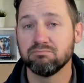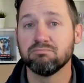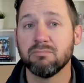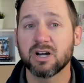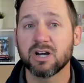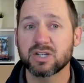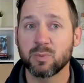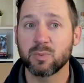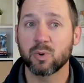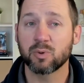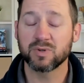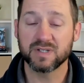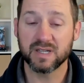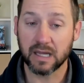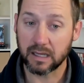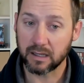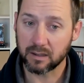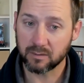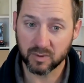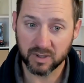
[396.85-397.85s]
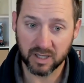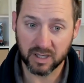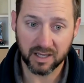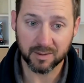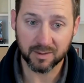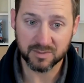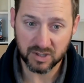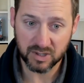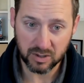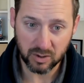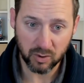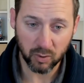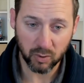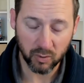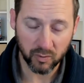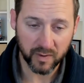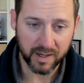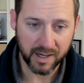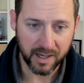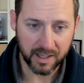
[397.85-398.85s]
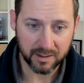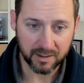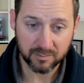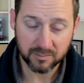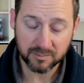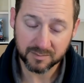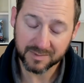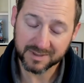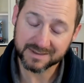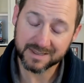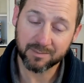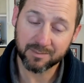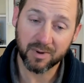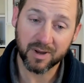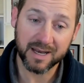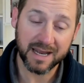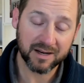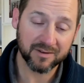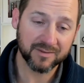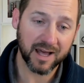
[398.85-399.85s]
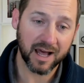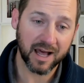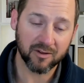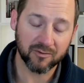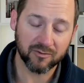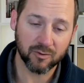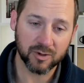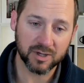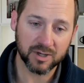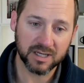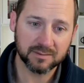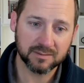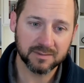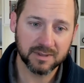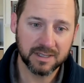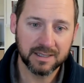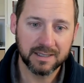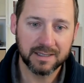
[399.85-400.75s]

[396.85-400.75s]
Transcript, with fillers: much more resilient when it comes to the cold than I am, because I'm a native Californian.